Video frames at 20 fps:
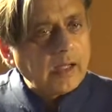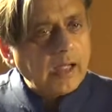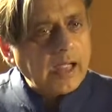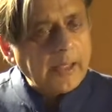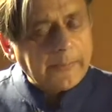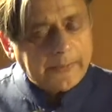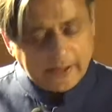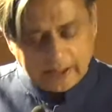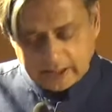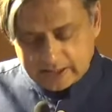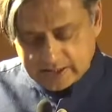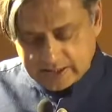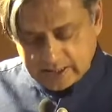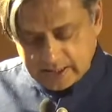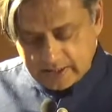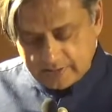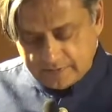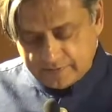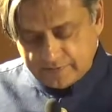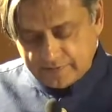epic
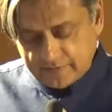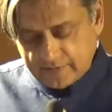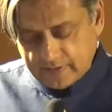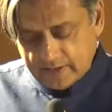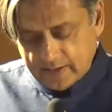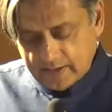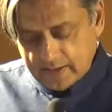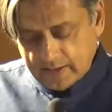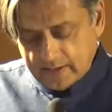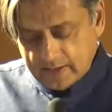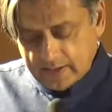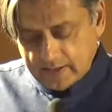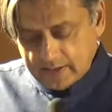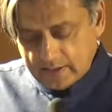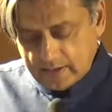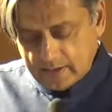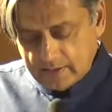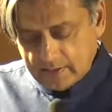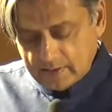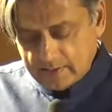itself
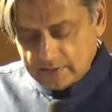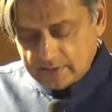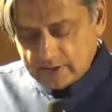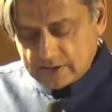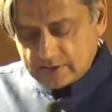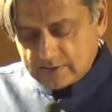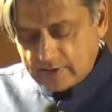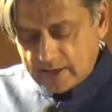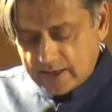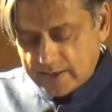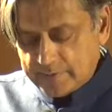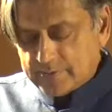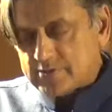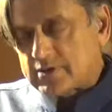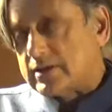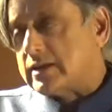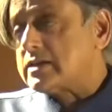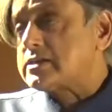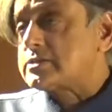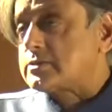
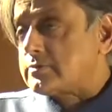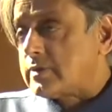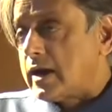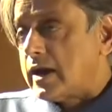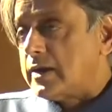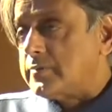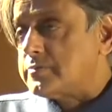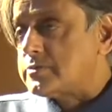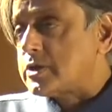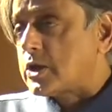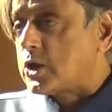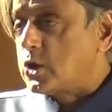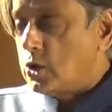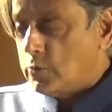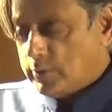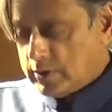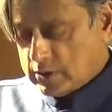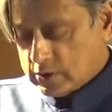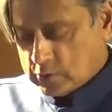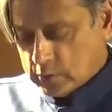describes and ascribes
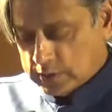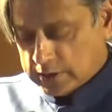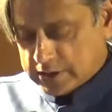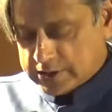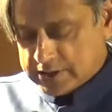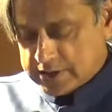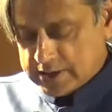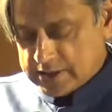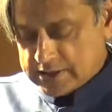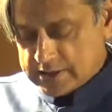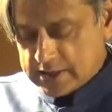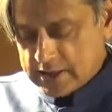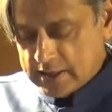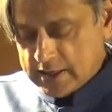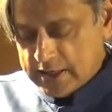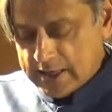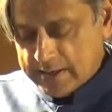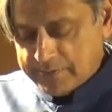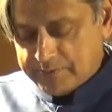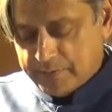human qualities,
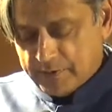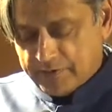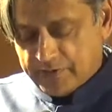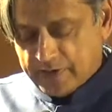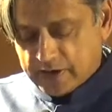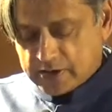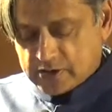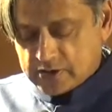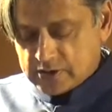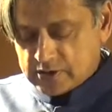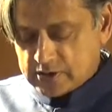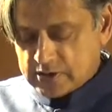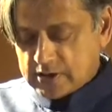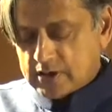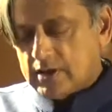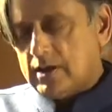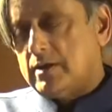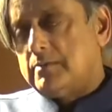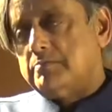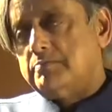
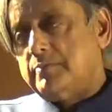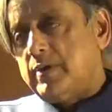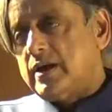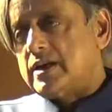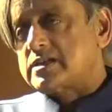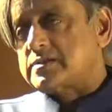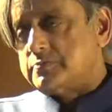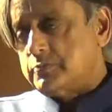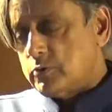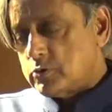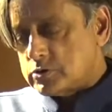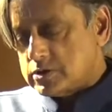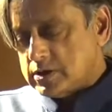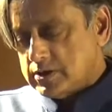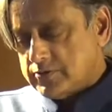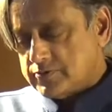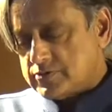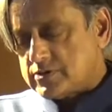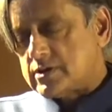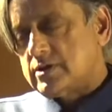imperfections, base
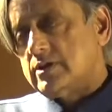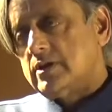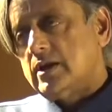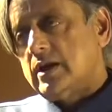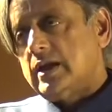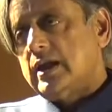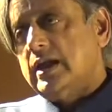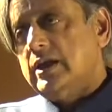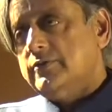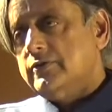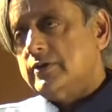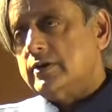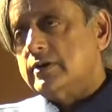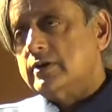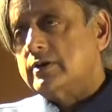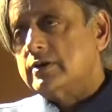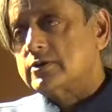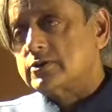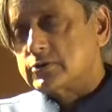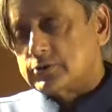motives,
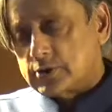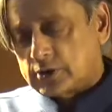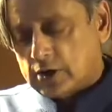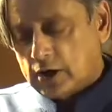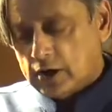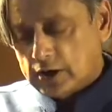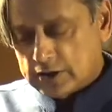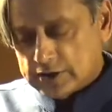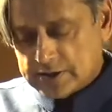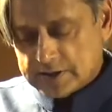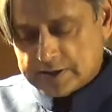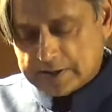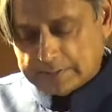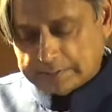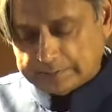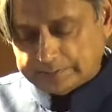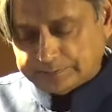even to the gods.